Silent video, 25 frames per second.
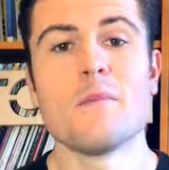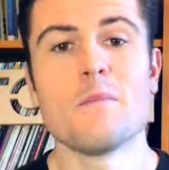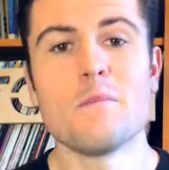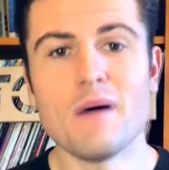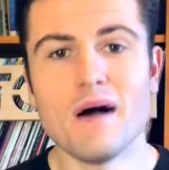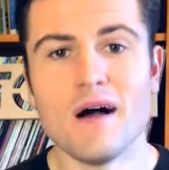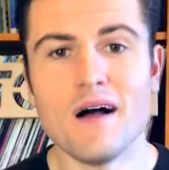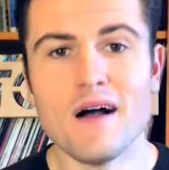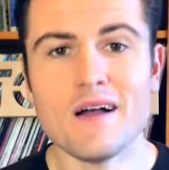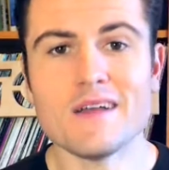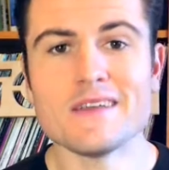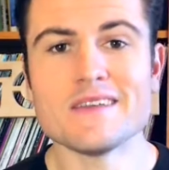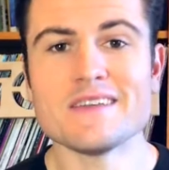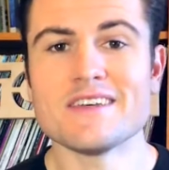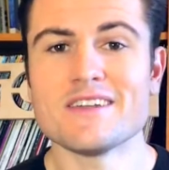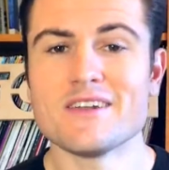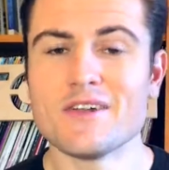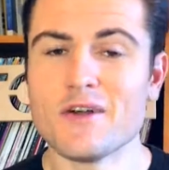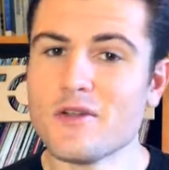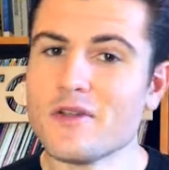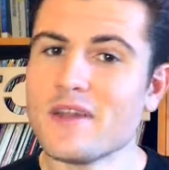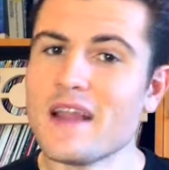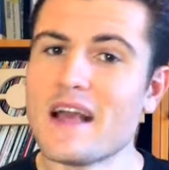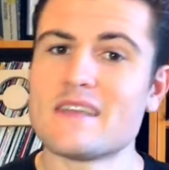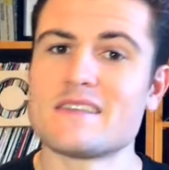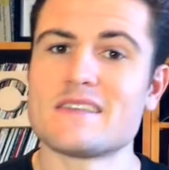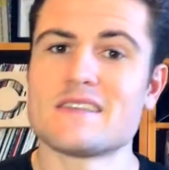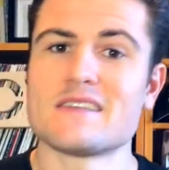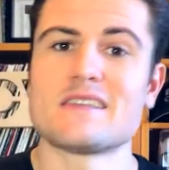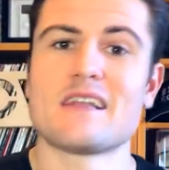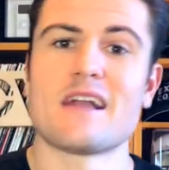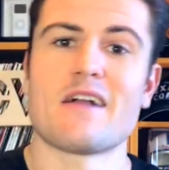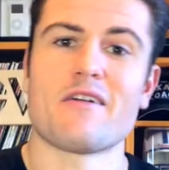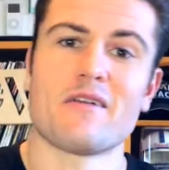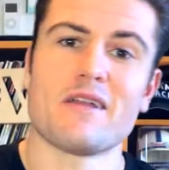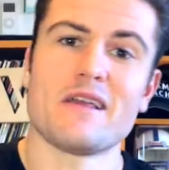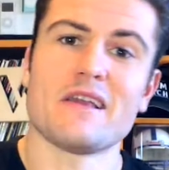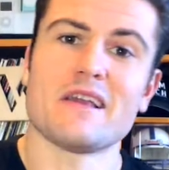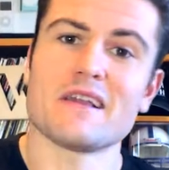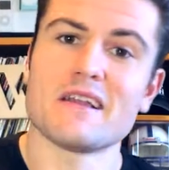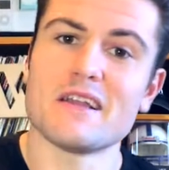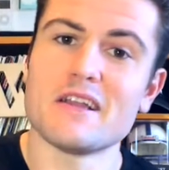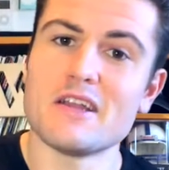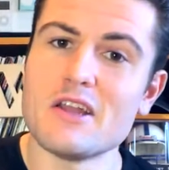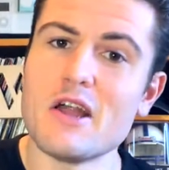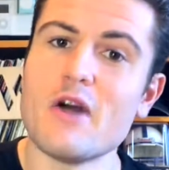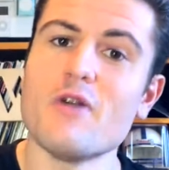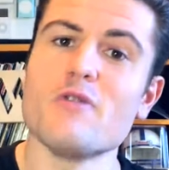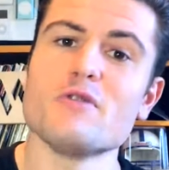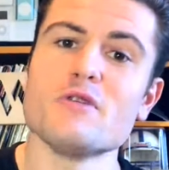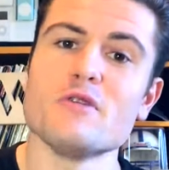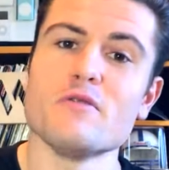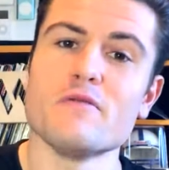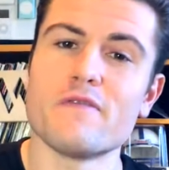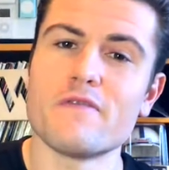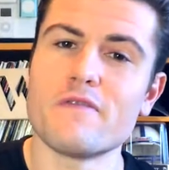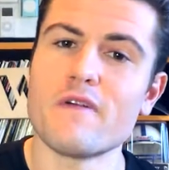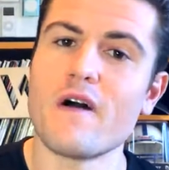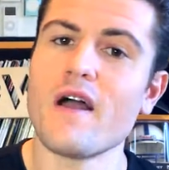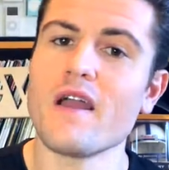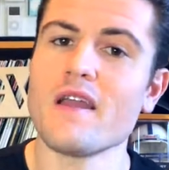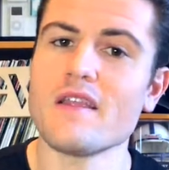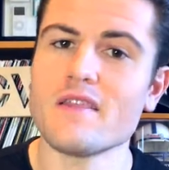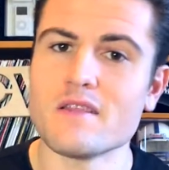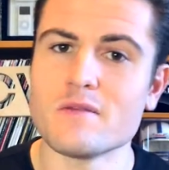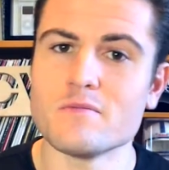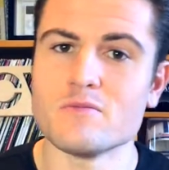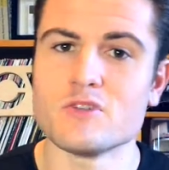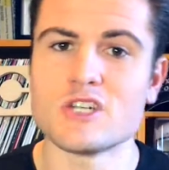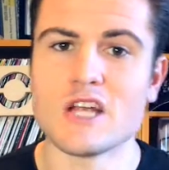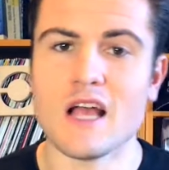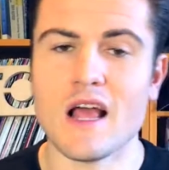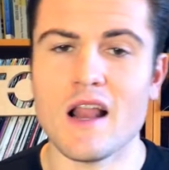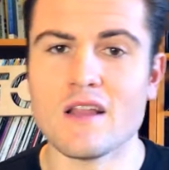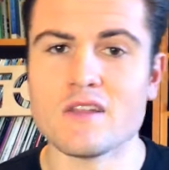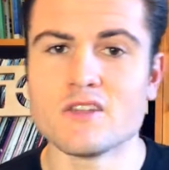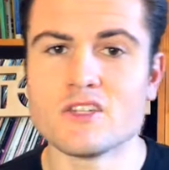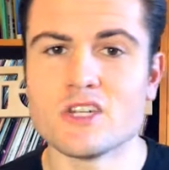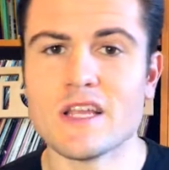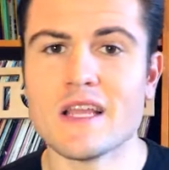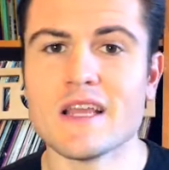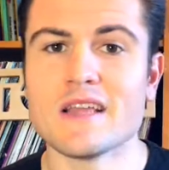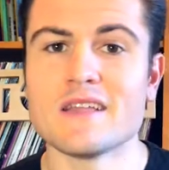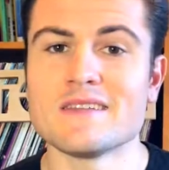But you're not necessarily going to know you find them challenging